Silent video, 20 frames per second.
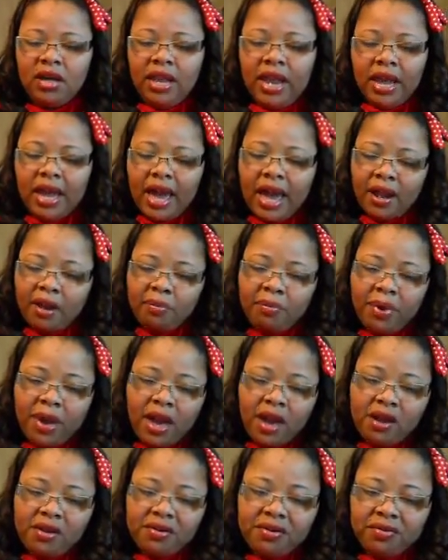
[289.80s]
And I got a
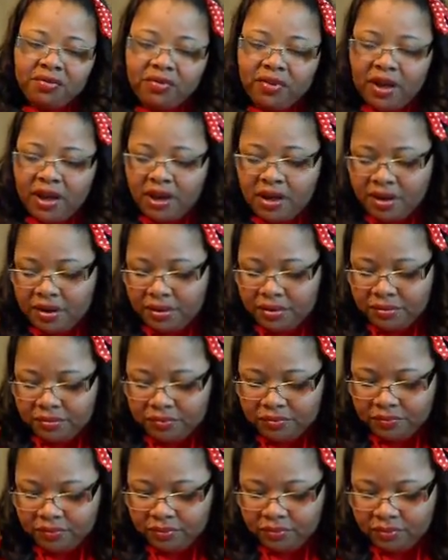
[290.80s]
pair of
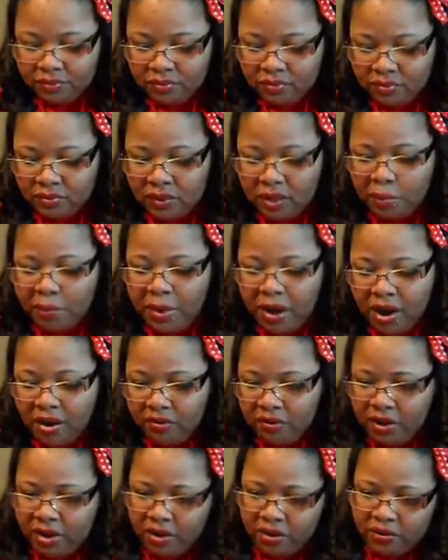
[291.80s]
um, a pair
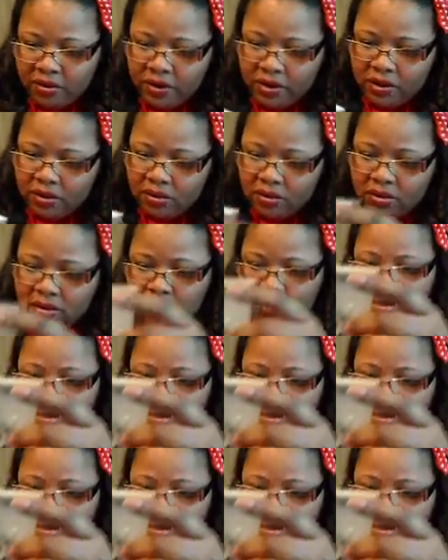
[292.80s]
of earrings.